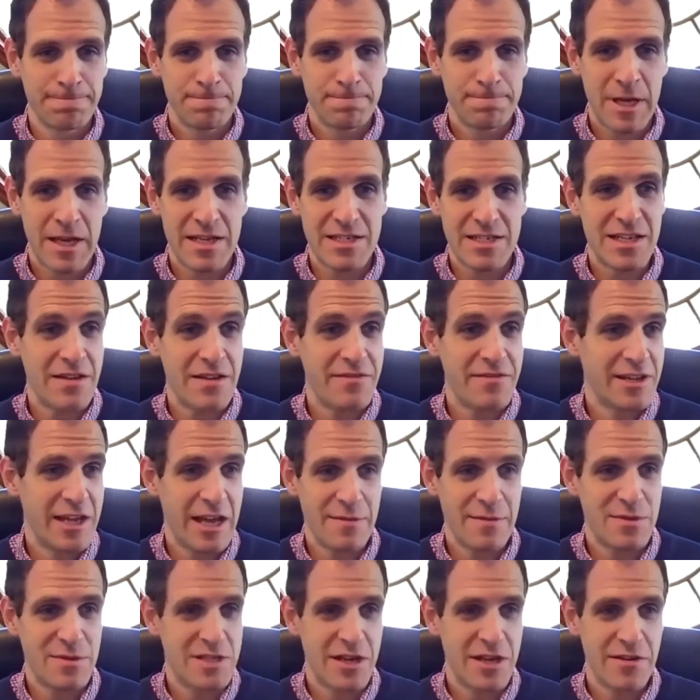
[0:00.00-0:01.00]
in a
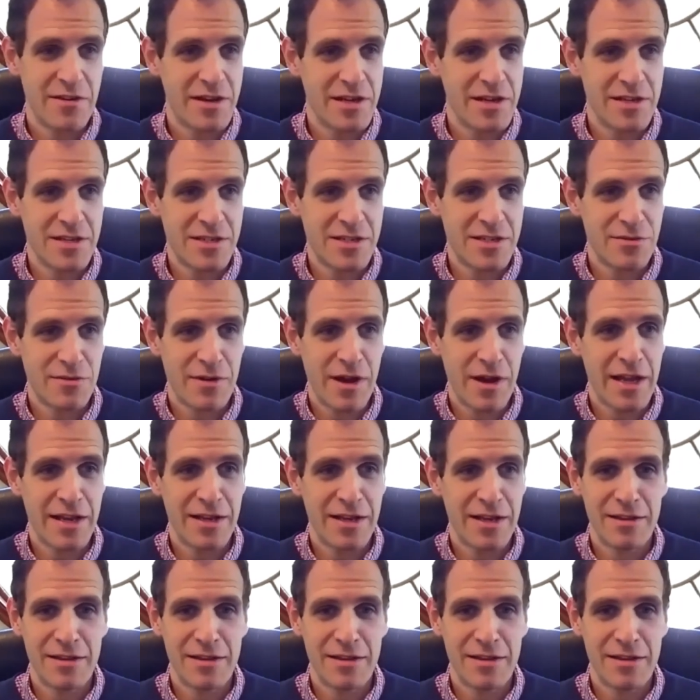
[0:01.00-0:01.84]
7-game series, right,